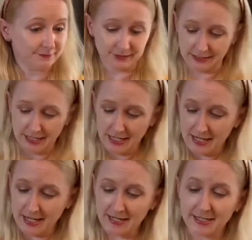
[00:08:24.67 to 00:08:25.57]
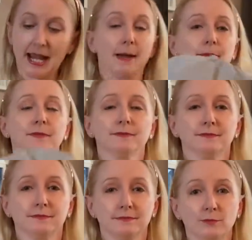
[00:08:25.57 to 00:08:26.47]
Yeah. And a cap,
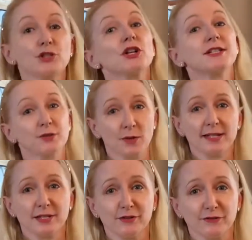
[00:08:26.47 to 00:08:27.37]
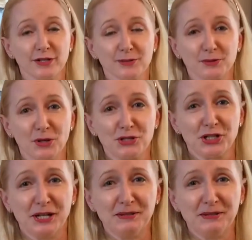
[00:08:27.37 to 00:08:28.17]
which I did wear to Universal last year.